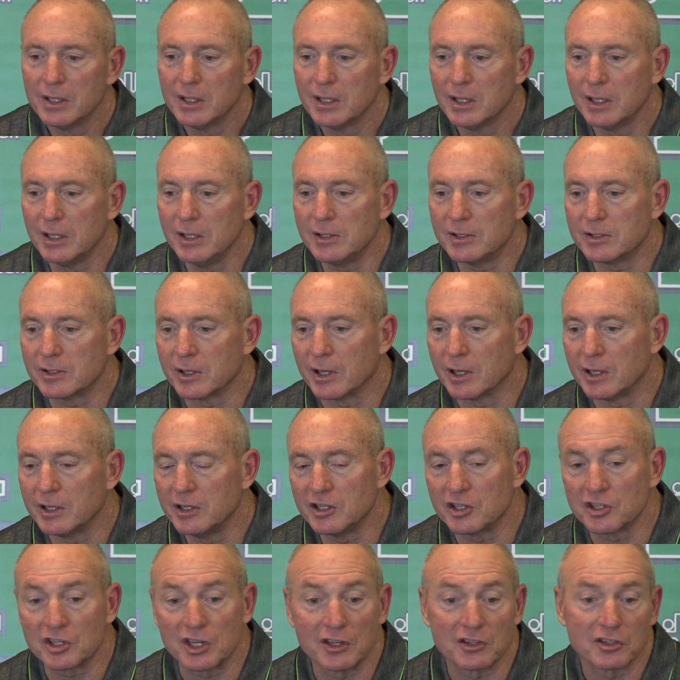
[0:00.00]
he's uh, he
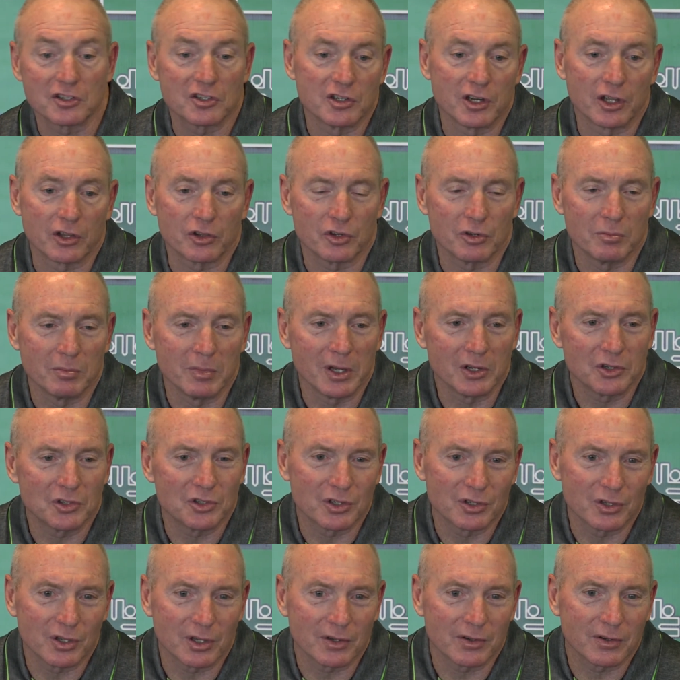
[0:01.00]
just gives us another
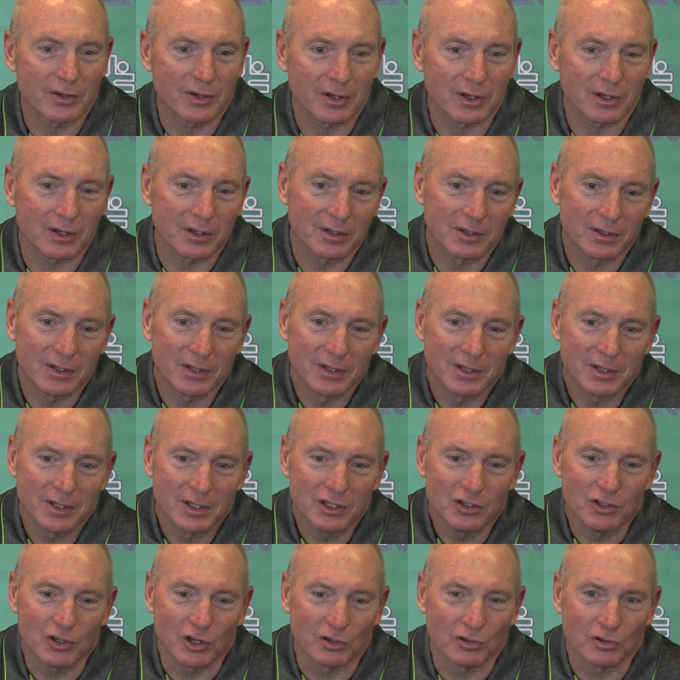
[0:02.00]
dimension that uh,
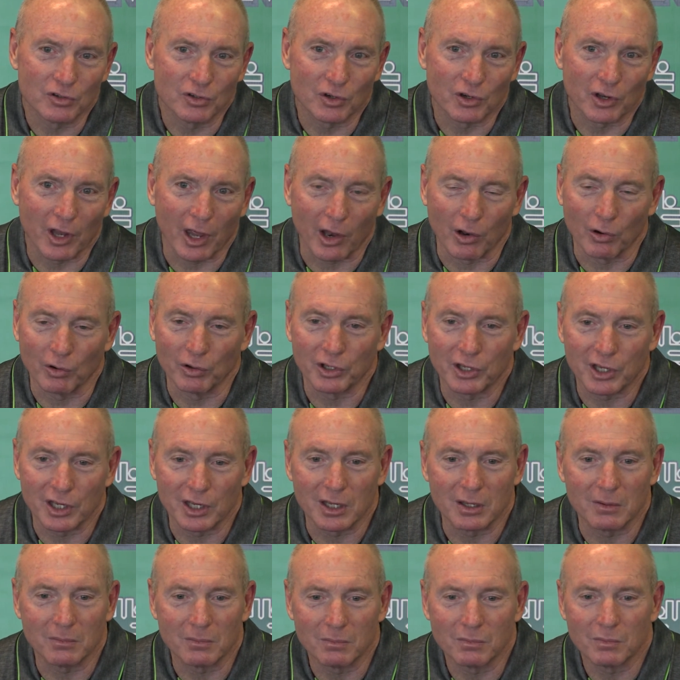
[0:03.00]
you know not only can
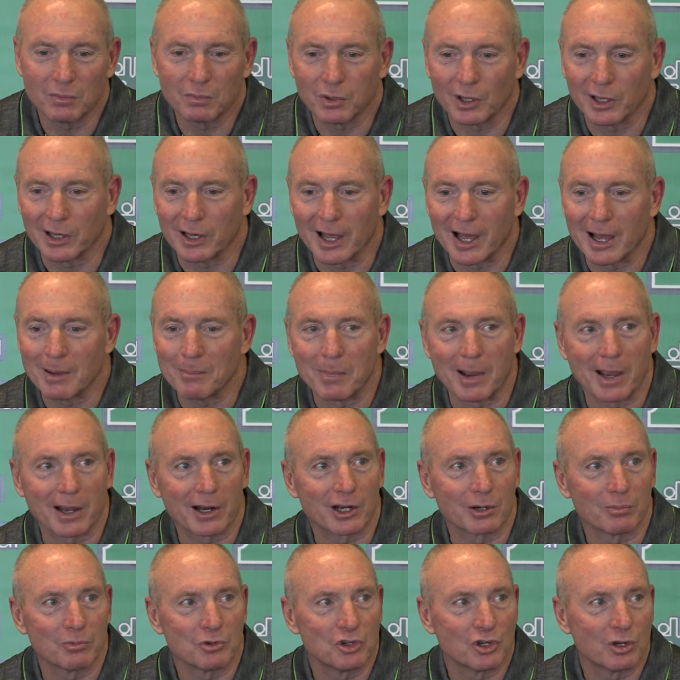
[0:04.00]
he play
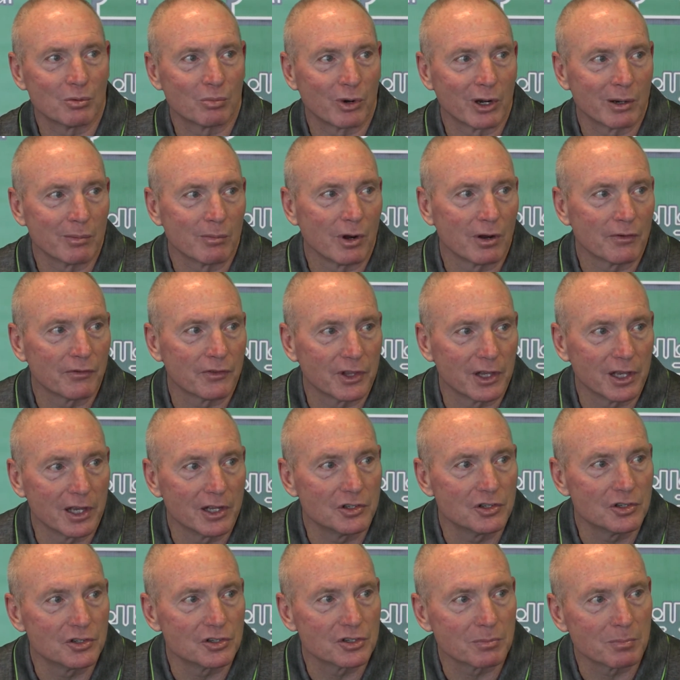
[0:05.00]
linebacker, but you can bring him off the
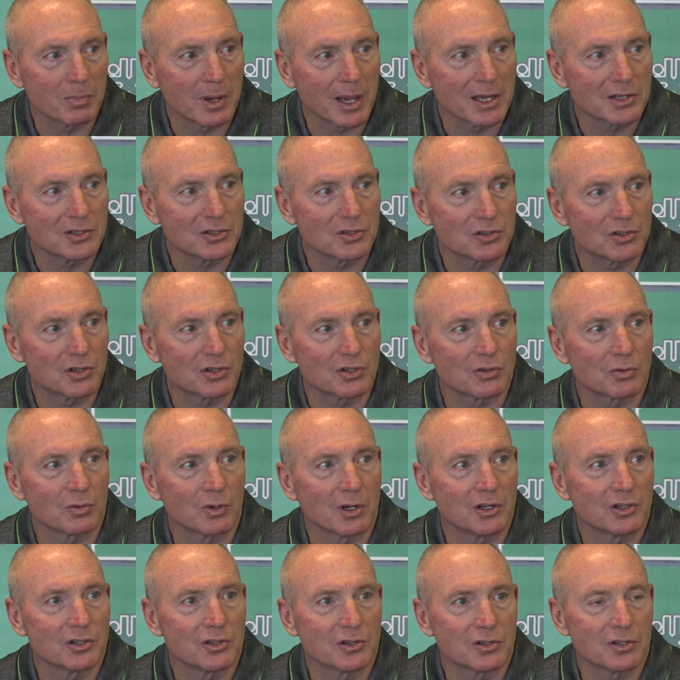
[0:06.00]
edge in some passing
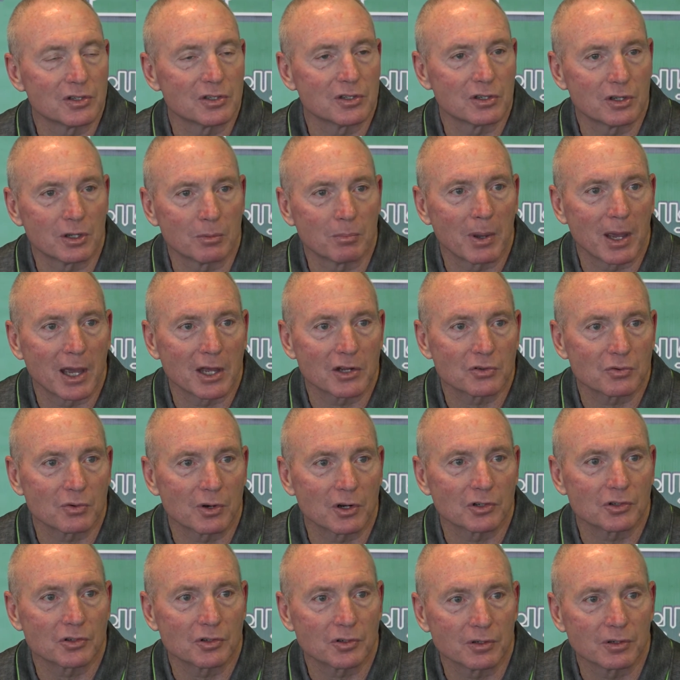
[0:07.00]
situations. He's a good pass
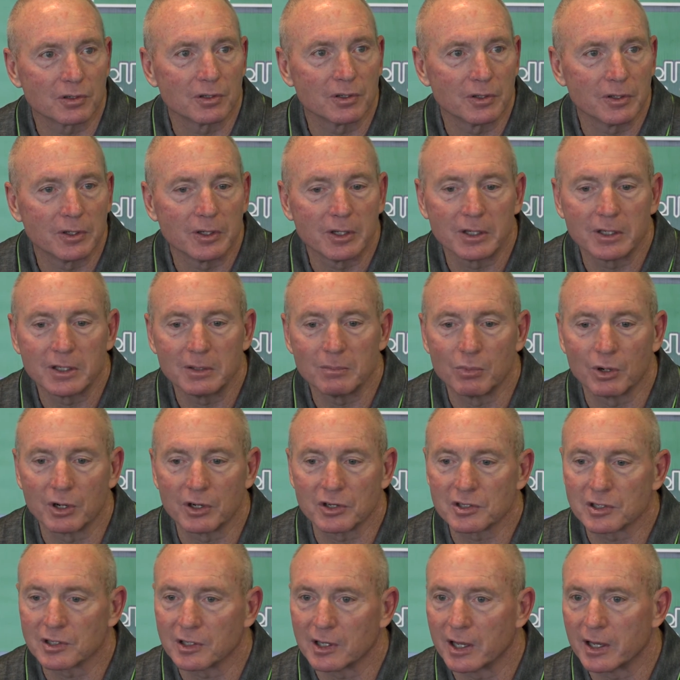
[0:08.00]
rusher, and uh, he
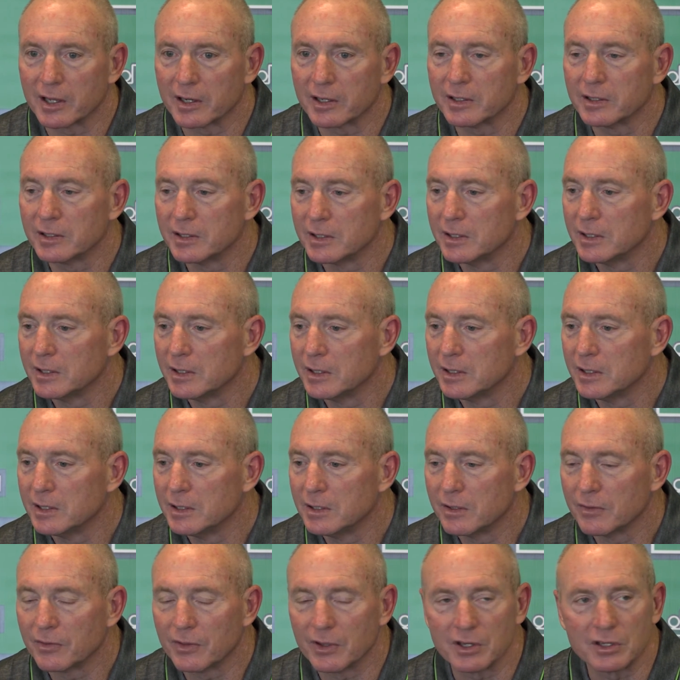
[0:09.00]
brings a lot of
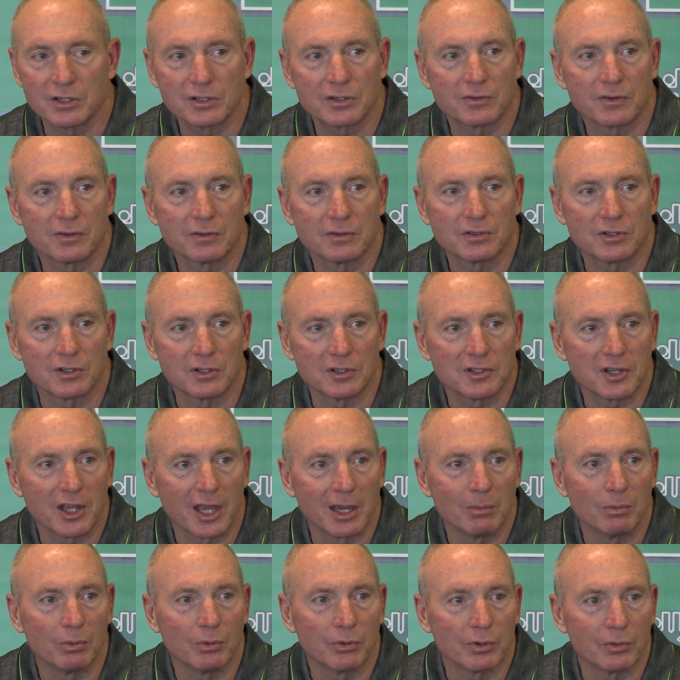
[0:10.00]
things to the
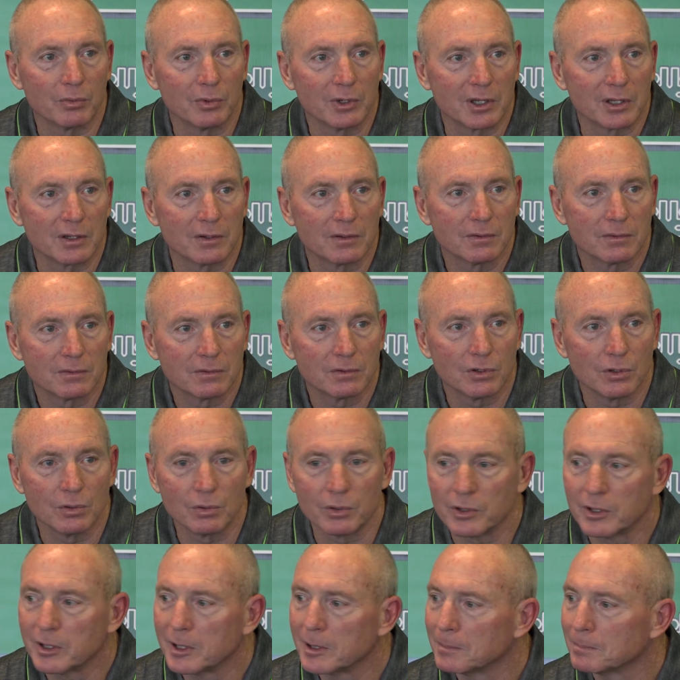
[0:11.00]
table that we can do
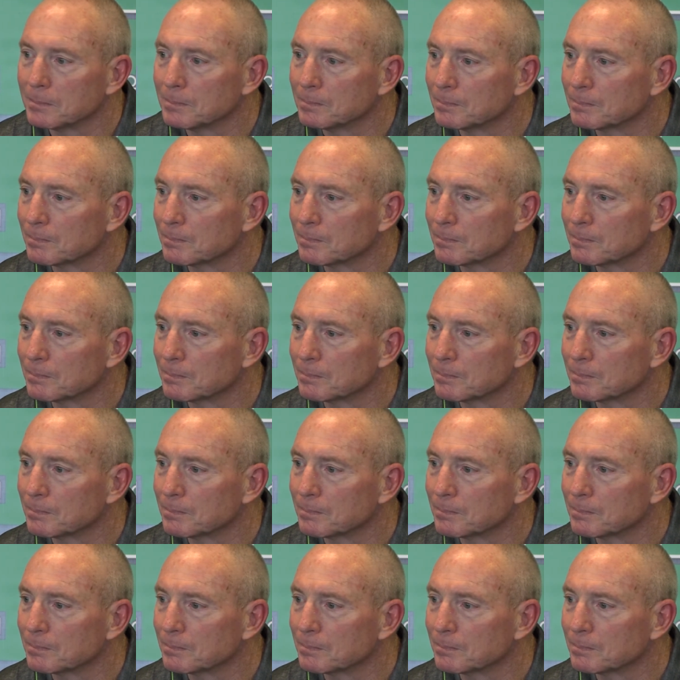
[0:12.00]
with him.